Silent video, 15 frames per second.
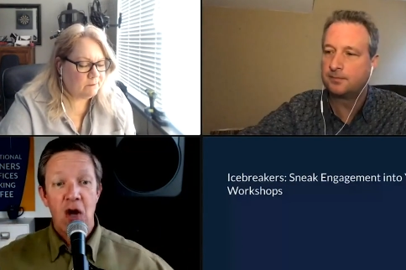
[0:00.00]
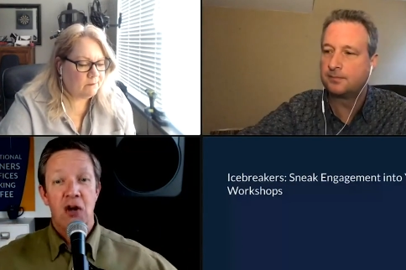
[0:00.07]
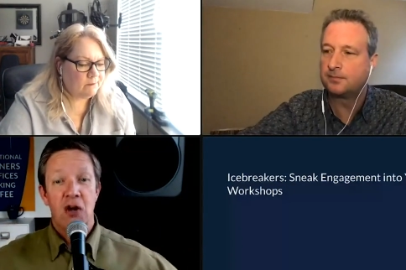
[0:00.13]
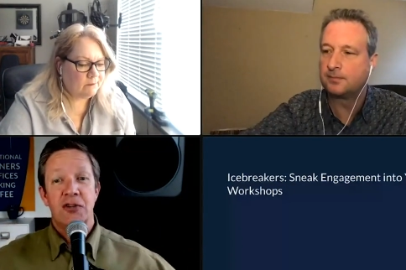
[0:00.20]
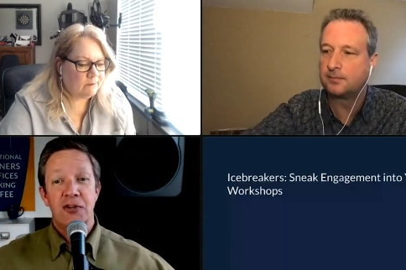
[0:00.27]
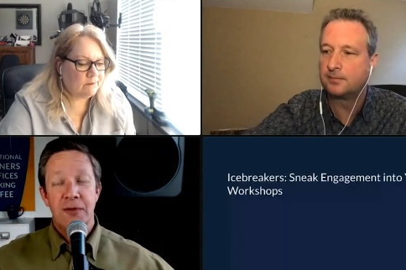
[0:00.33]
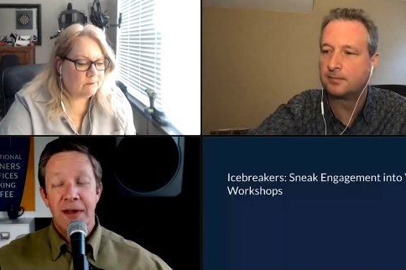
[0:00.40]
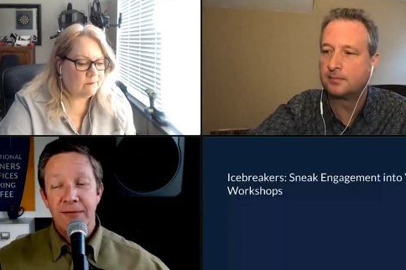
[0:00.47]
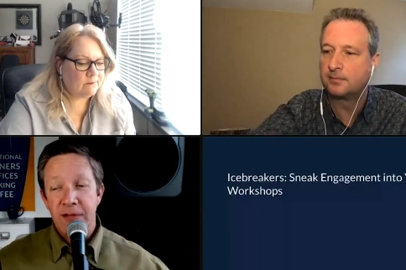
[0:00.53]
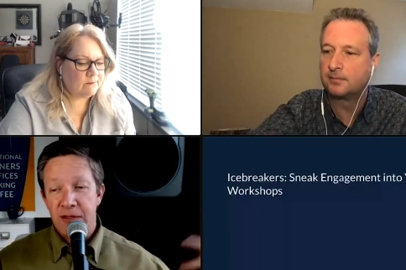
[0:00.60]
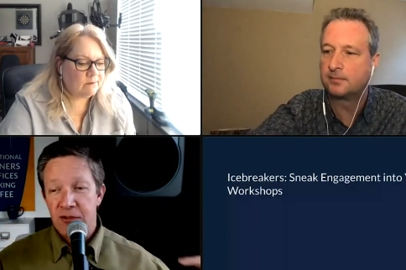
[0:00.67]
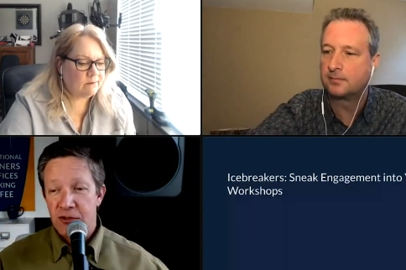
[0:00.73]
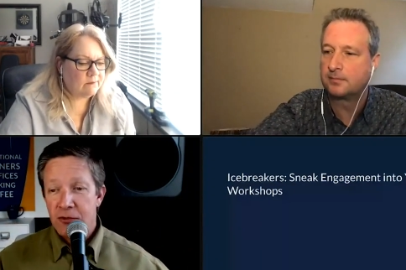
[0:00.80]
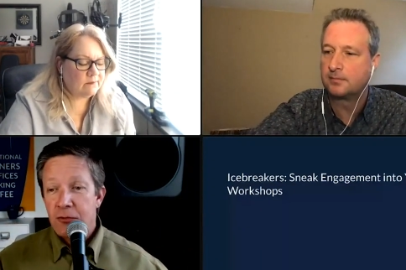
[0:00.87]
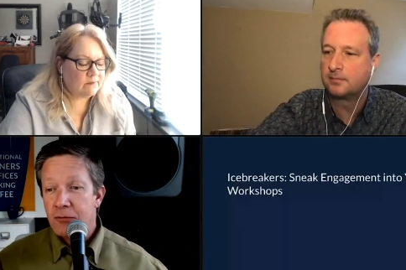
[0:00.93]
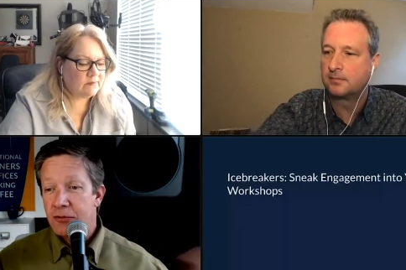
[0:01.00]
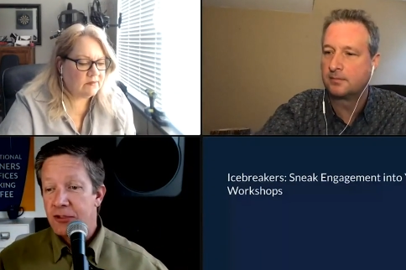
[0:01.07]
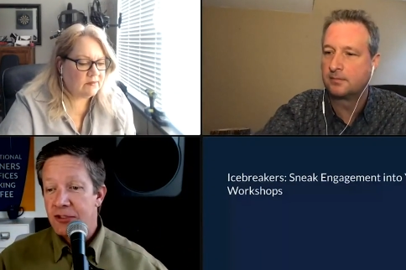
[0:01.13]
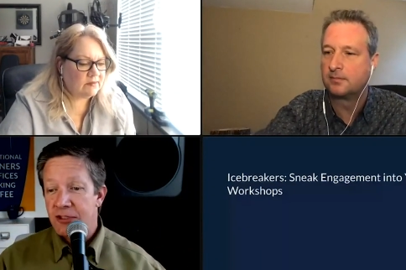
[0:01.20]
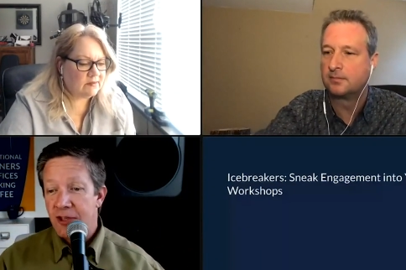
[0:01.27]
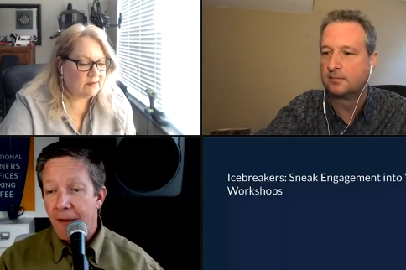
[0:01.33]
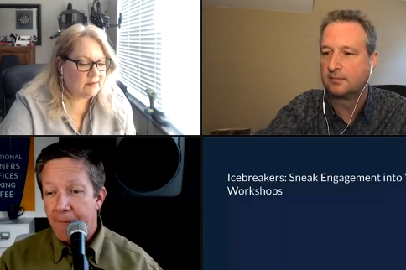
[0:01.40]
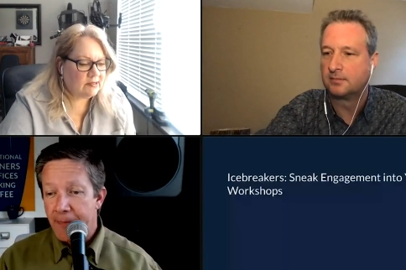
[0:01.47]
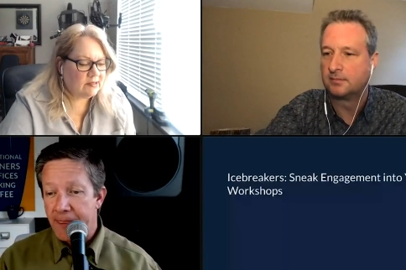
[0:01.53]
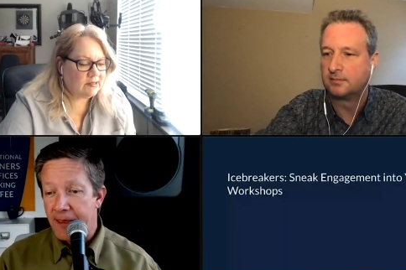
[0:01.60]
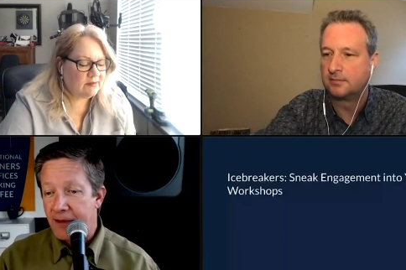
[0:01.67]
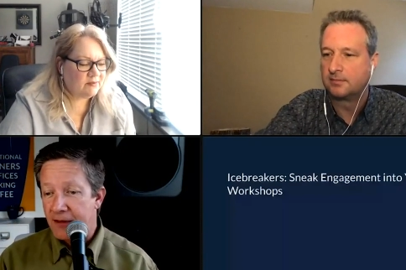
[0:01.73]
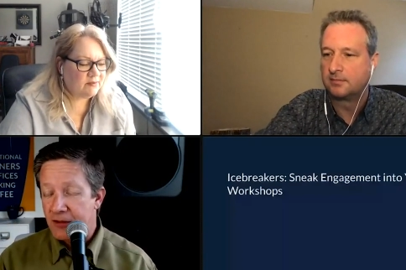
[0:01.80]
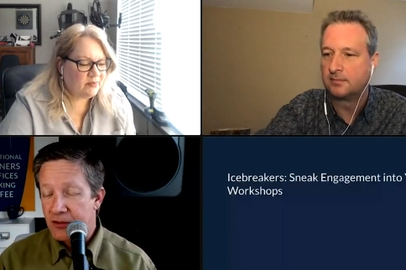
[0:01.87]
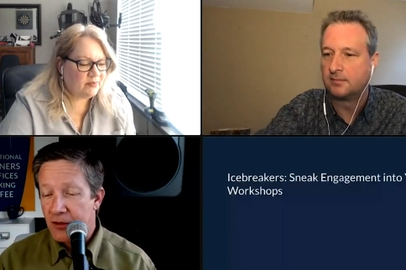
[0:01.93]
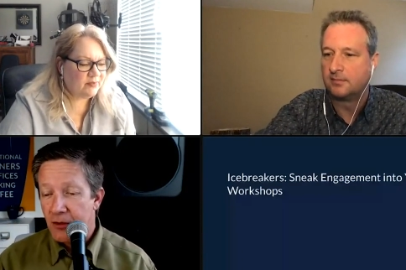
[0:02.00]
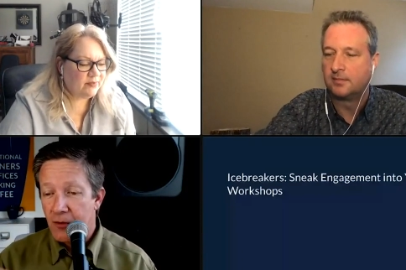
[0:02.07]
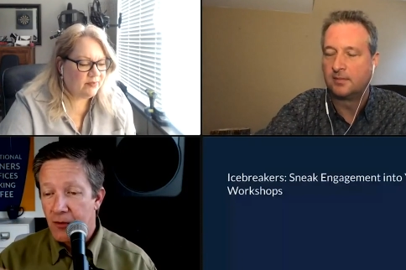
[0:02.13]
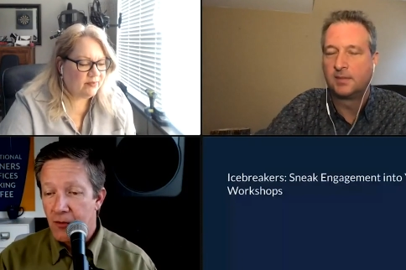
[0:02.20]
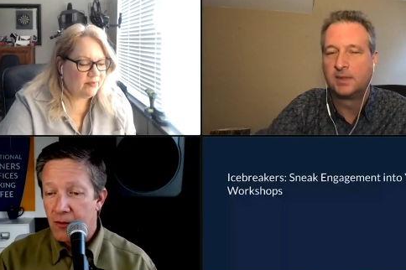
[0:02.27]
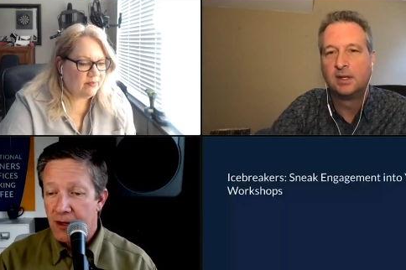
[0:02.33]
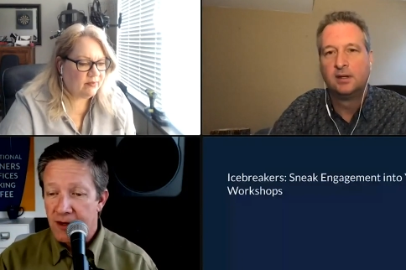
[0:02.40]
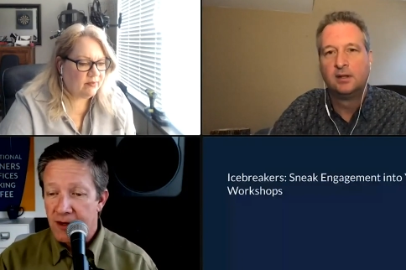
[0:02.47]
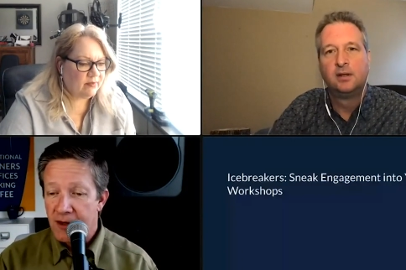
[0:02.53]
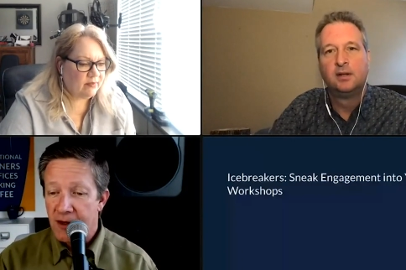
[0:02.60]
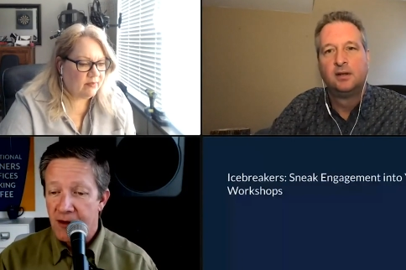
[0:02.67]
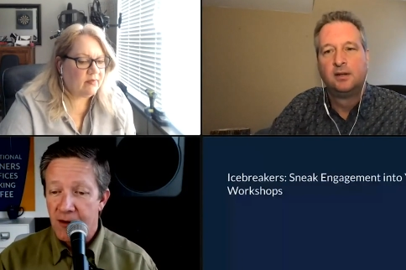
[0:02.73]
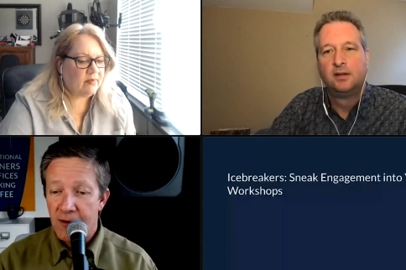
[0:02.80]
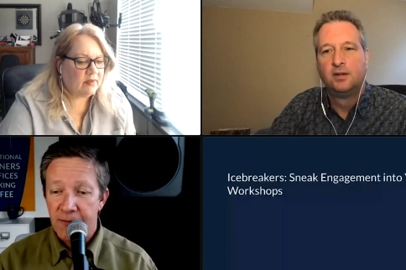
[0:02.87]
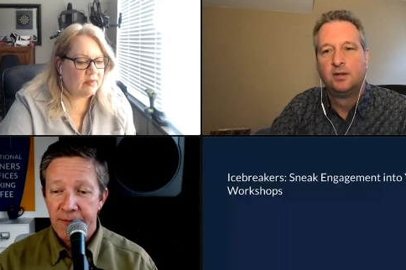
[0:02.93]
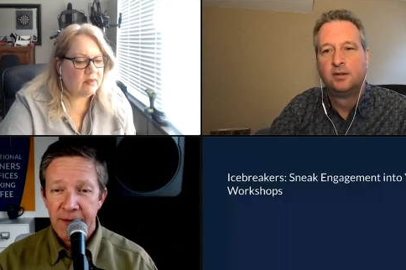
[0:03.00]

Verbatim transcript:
Speaker 1: You have to do something. So, you know,